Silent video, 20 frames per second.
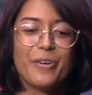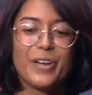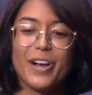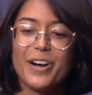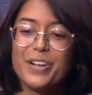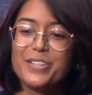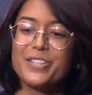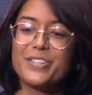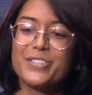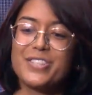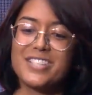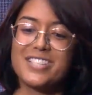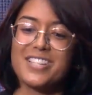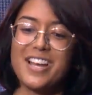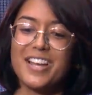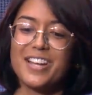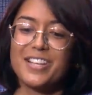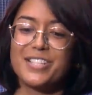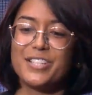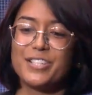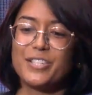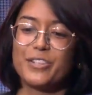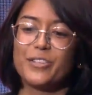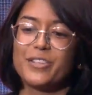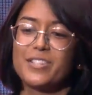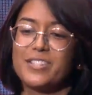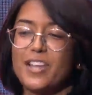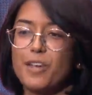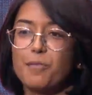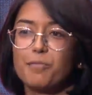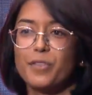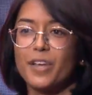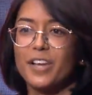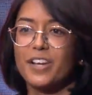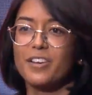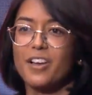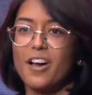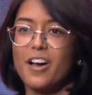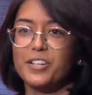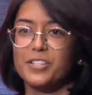we also decided to do the same
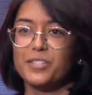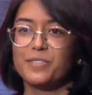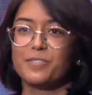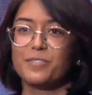thing not